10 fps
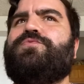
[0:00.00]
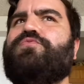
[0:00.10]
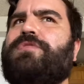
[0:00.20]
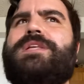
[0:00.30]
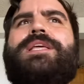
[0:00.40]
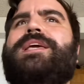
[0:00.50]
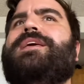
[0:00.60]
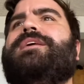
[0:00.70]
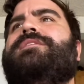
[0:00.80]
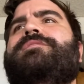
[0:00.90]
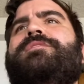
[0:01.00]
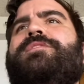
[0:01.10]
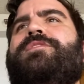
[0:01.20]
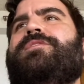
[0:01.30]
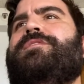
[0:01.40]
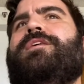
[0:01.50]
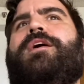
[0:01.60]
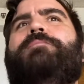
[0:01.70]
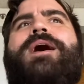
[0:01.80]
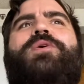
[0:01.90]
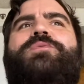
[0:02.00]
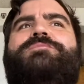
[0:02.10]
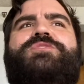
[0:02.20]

really about